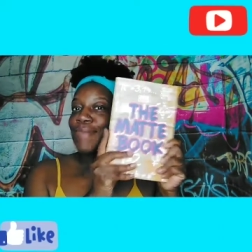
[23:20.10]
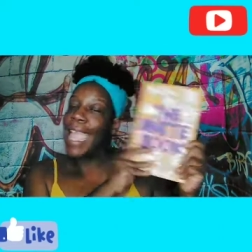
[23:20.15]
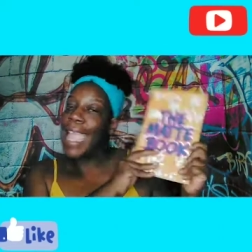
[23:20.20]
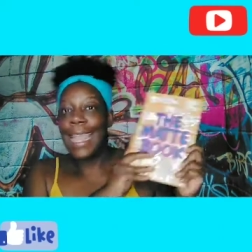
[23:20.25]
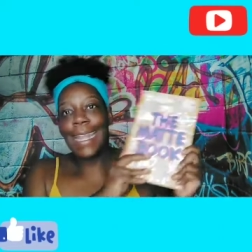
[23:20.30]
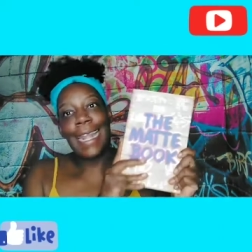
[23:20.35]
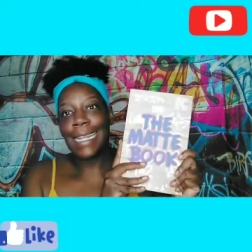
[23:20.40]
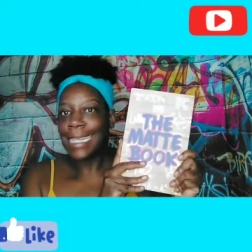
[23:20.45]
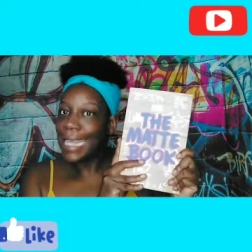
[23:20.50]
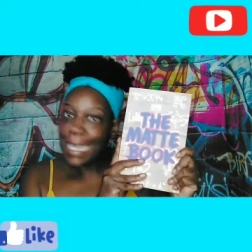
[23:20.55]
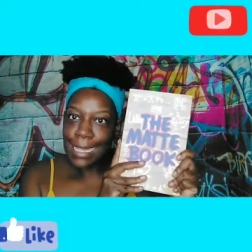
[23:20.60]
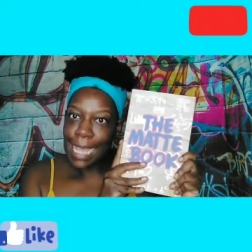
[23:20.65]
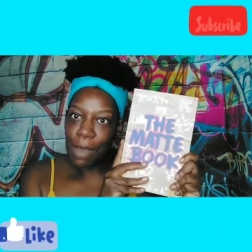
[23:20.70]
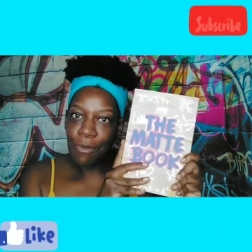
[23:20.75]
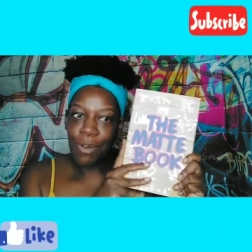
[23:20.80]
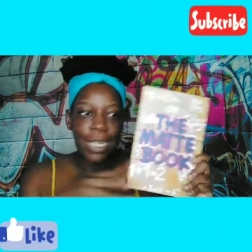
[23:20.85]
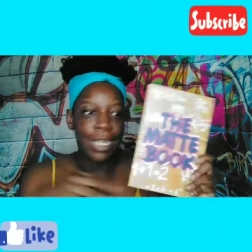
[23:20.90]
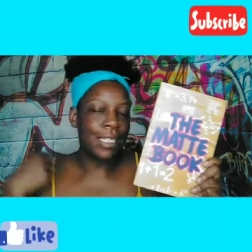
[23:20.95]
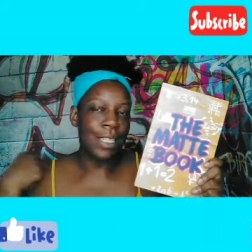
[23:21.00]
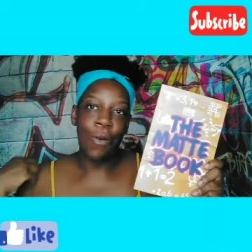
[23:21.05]
And I didn't get that
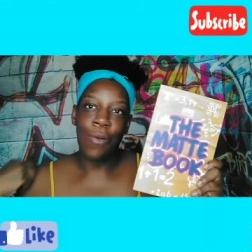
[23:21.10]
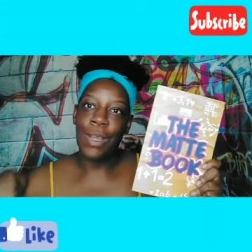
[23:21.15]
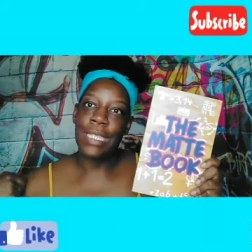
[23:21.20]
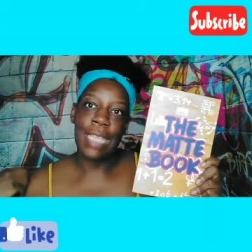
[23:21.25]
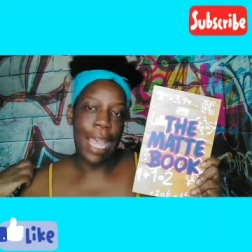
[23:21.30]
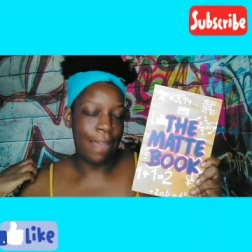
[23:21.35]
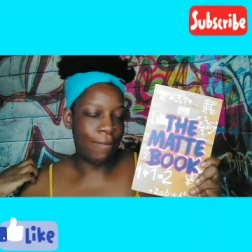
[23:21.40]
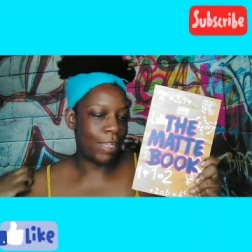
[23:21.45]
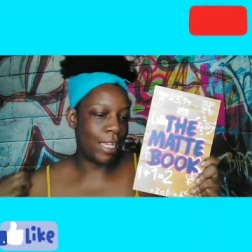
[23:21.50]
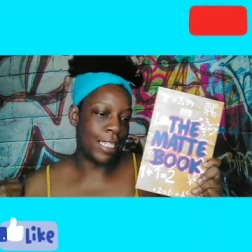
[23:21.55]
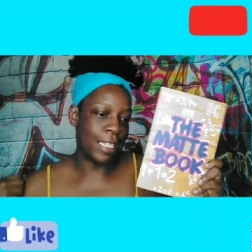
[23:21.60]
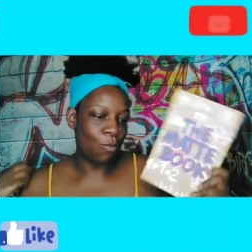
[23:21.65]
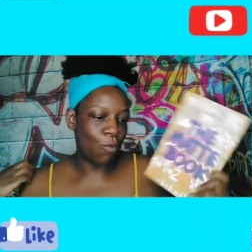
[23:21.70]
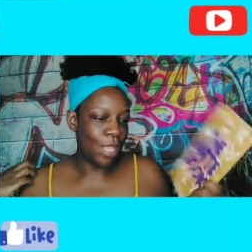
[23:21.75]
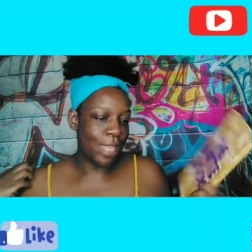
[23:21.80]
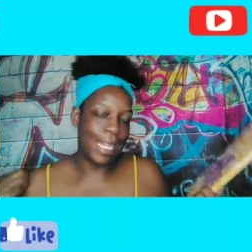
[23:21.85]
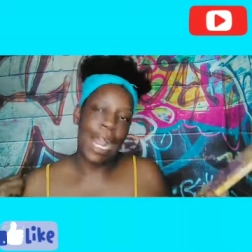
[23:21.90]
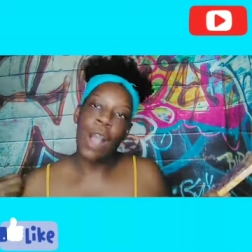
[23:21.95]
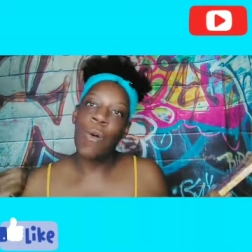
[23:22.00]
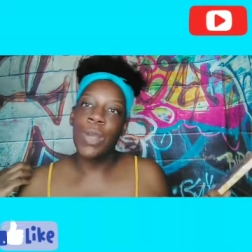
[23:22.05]
one that's always having because the
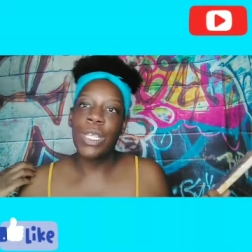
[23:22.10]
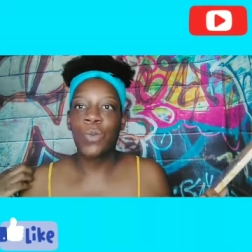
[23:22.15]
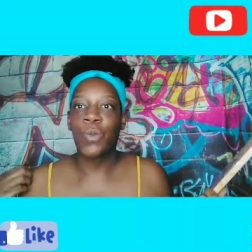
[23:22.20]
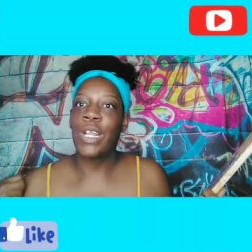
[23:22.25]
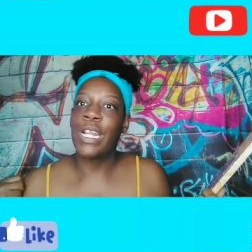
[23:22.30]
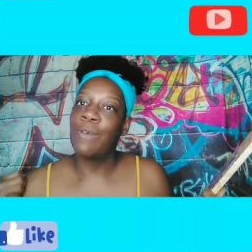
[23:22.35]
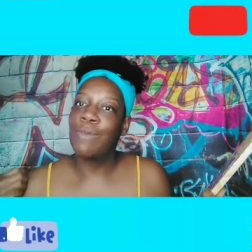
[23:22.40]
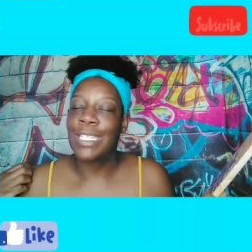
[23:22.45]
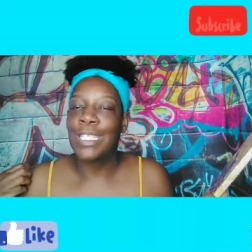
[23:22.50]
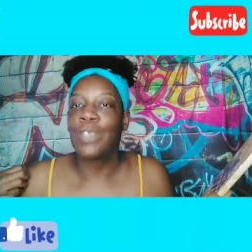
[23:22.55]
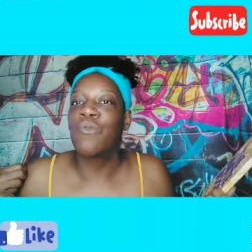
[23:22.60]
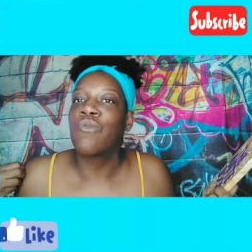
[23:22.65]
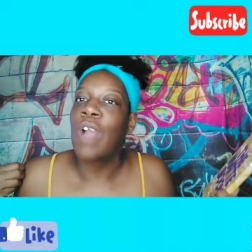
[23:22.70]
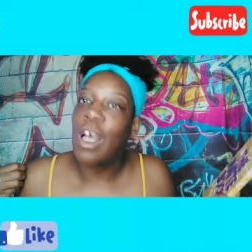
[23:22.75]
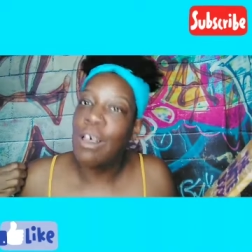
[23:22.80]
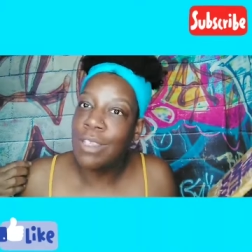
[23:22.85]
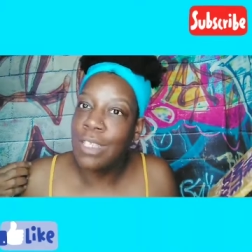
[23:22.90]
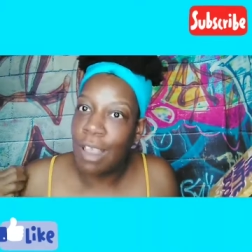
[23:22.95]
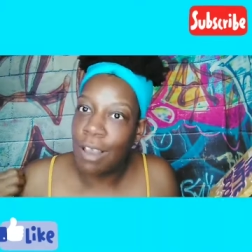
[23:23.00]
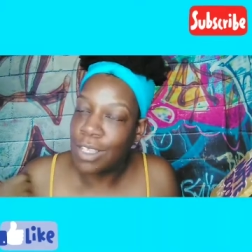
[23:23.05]
one that I always wanted was the
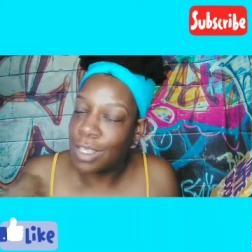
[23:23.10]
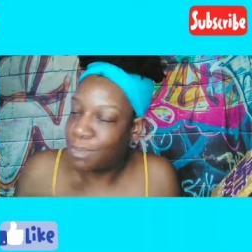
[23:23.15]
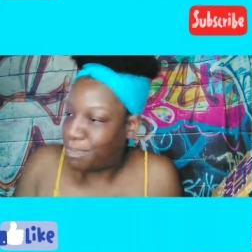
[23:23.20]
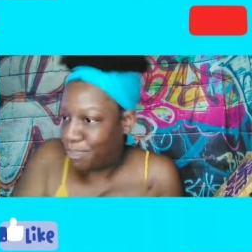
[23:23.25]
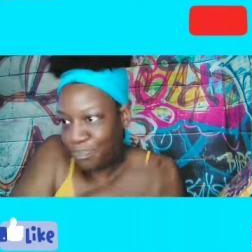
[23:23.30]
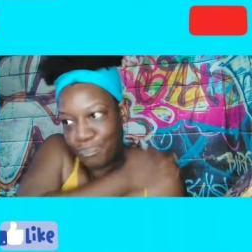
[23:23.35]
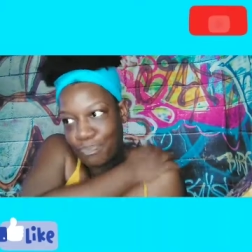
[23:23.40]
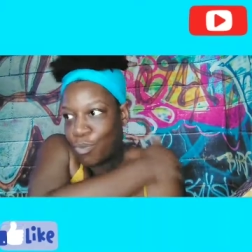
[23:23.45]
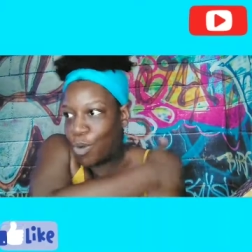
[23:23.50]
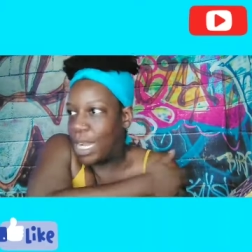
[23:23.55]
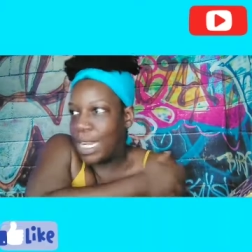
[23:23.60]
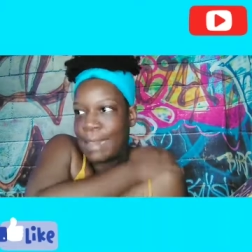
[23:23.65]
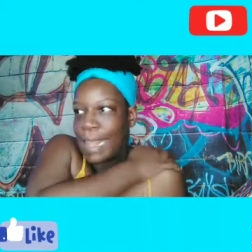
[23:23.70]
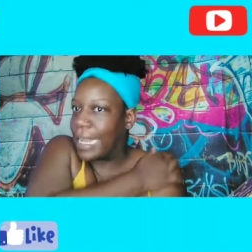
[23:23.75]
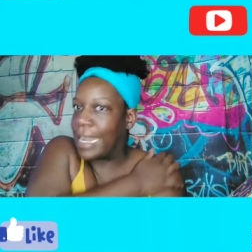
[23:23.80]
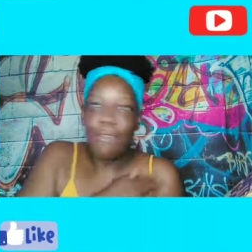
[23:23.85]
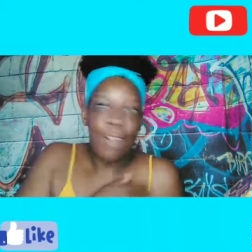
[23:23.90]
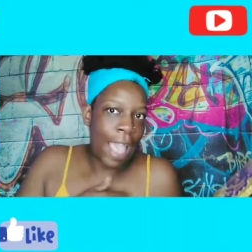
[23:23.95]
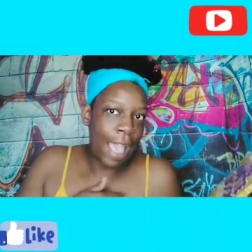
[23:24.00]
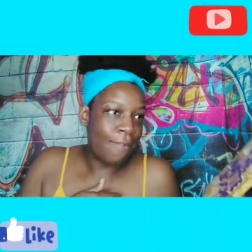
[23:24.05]
raw sauce one that they
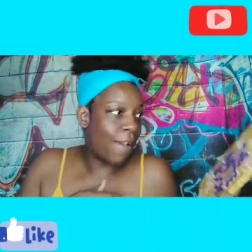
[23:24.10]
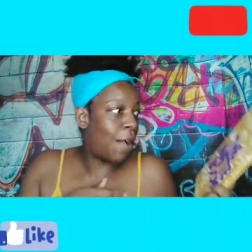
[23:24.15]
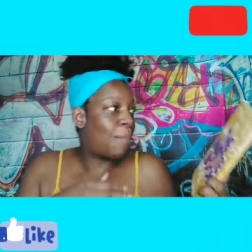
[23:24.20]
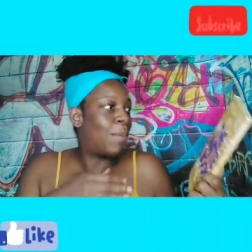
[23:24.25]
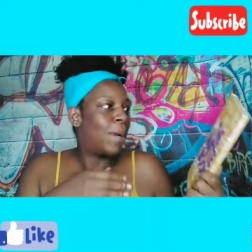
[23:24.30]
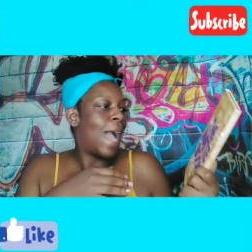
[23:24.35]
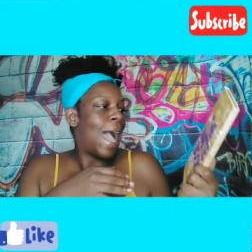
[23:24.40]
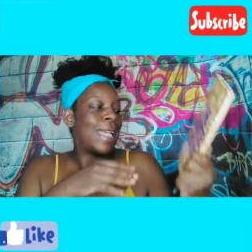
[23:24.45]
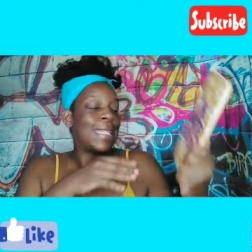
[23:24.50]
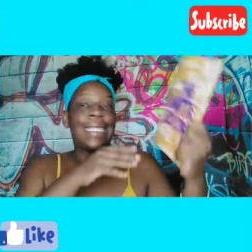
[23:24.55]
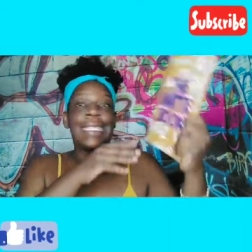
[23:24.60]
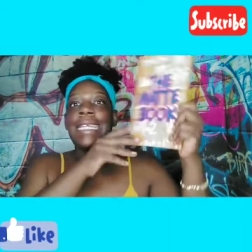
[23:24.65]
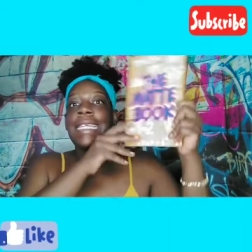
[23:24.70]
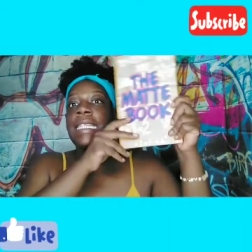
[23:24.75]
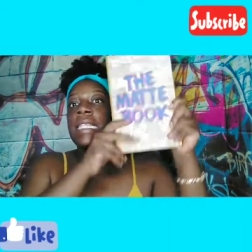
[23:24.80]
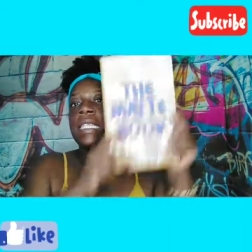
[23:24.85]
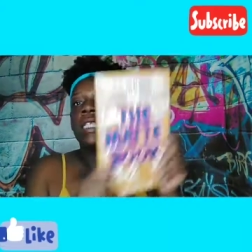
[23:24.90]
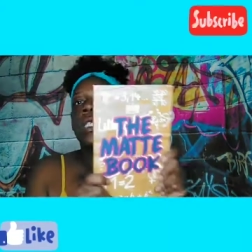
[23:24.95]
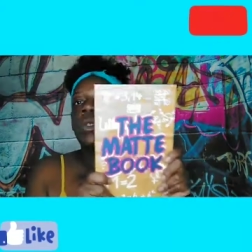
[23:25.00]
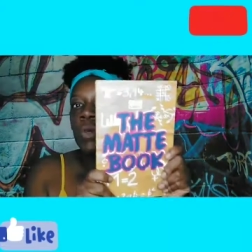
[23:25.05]
never have out. But I
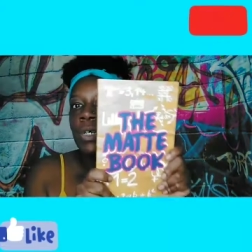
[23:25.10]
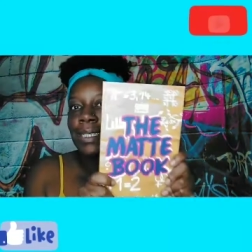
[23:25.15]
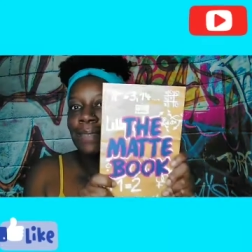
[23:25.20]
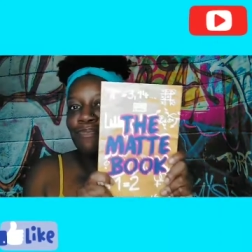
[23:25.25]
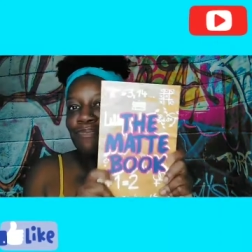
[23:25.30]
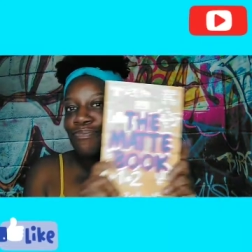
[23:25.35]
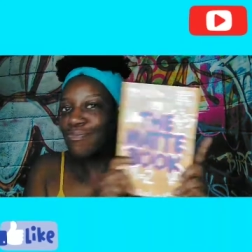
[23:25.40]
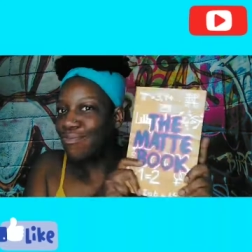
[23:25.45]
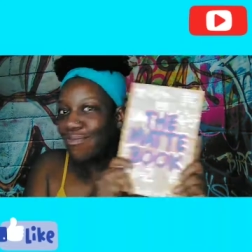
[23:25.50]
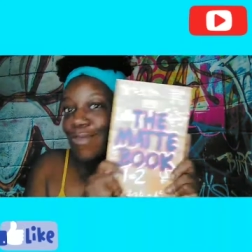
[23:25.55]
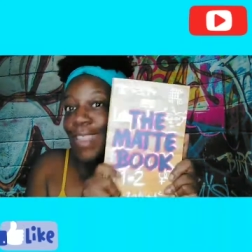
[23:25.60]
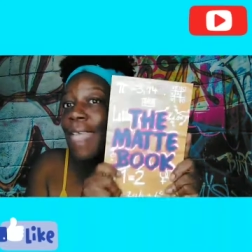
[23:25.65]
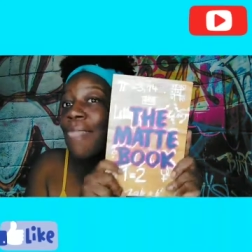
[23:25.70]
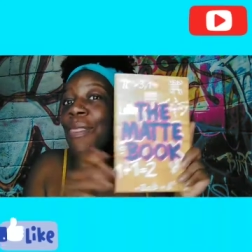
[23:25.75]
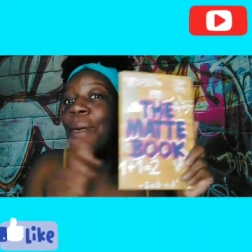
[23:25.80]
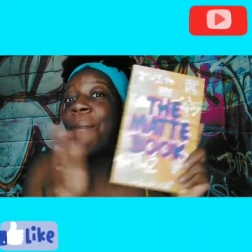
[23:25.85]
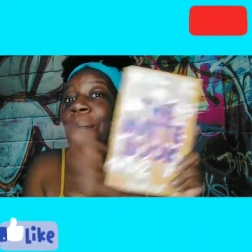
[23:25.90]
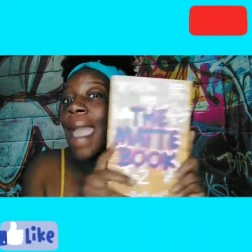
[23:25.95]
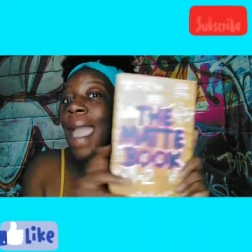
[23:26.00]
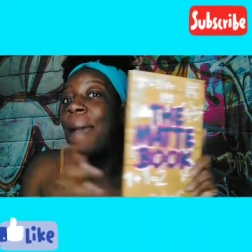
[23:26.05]
seen this one,
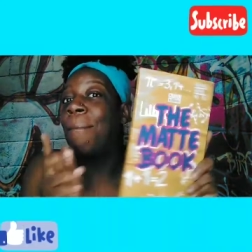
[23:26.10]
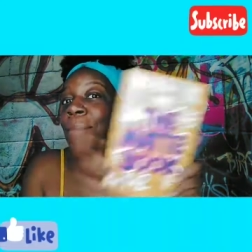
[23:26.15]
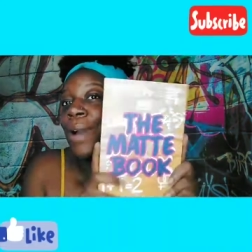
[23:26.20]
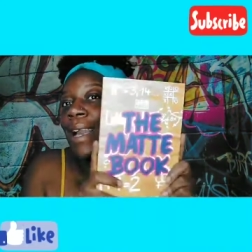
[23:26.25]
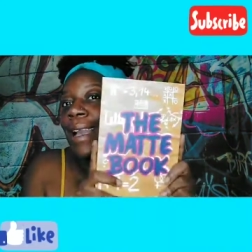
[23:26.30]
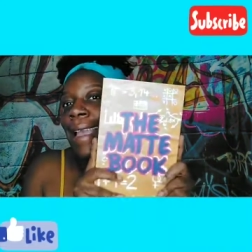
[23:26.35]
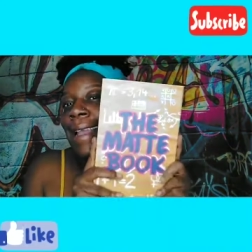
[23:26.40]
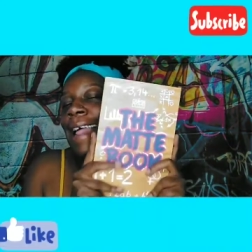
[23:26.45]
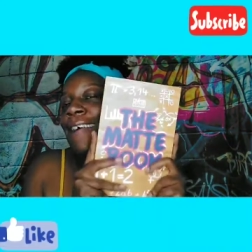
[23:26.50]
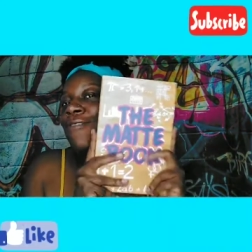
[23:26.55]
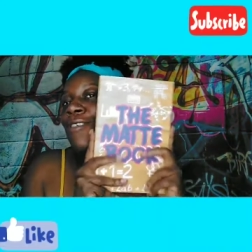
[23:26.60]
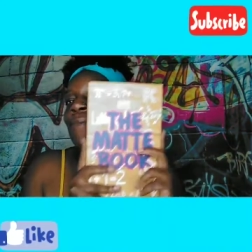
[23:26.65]
the matte book, and I've